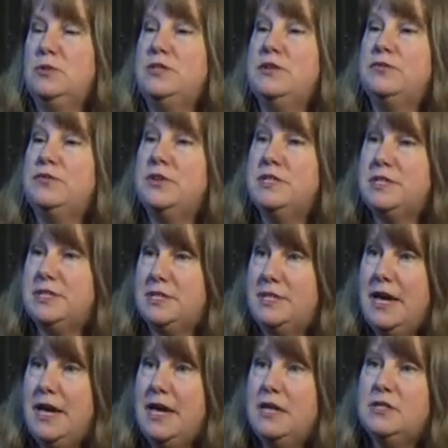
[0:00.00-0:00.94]
a different
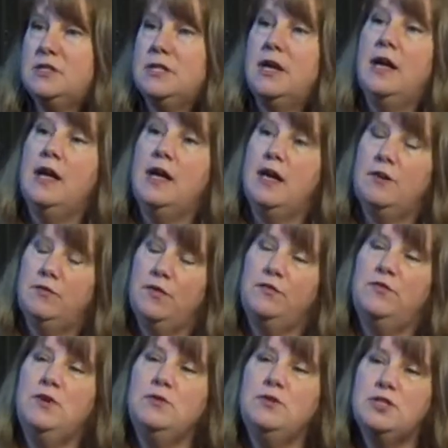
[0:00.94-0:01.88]
state. If a
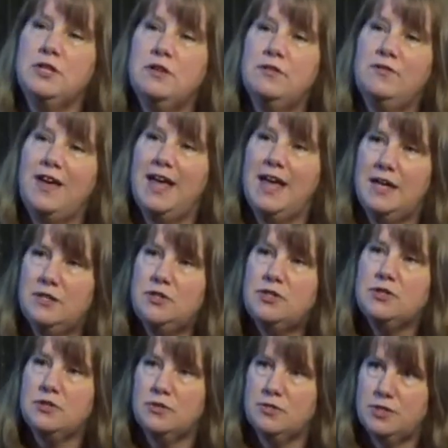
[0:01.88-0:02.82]
fugitive
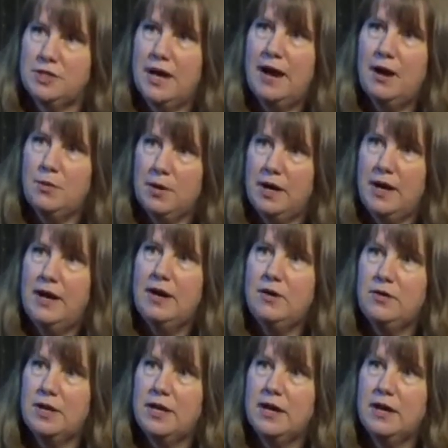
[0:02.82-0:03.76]
enters our
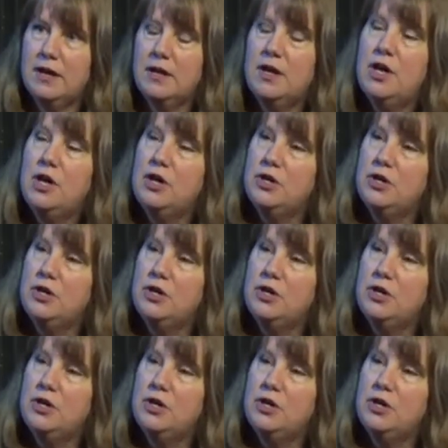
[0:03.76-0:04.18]
area,